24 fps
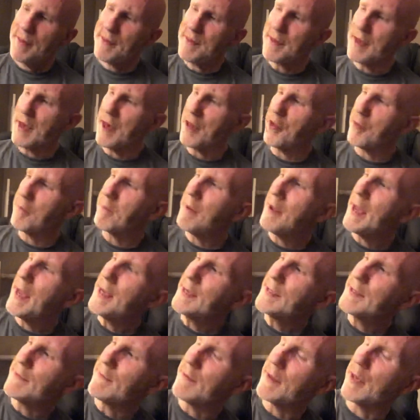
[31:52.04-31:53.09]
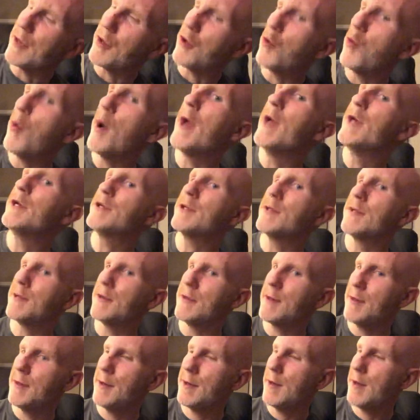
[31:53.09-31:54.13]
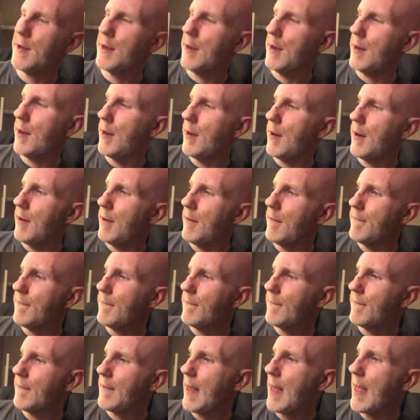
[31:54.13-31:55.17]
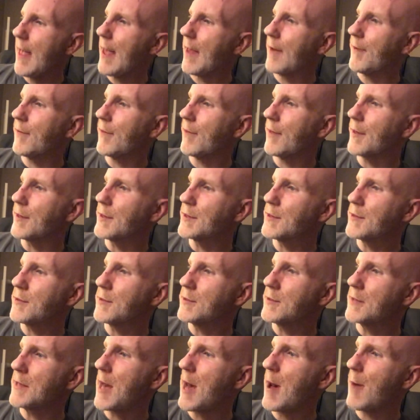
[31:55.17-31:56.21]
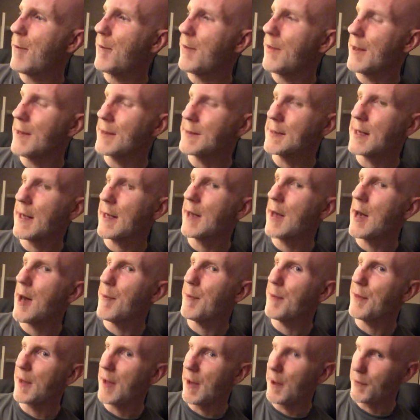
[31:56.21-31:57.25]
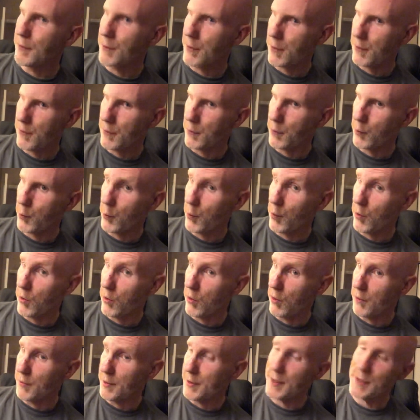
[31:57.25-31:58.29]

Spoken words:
The other piece of the equation of handling sociopathy and psychopathy out there in the world